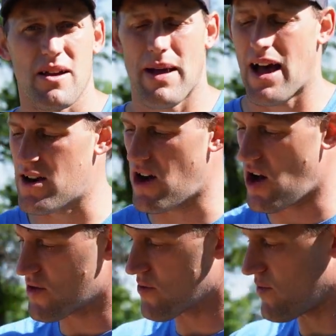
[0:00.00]
about
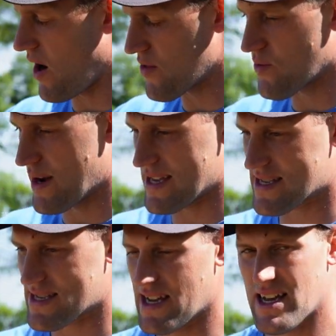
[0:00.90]
on the
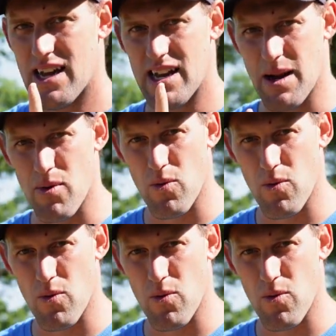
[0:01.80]
wrist, number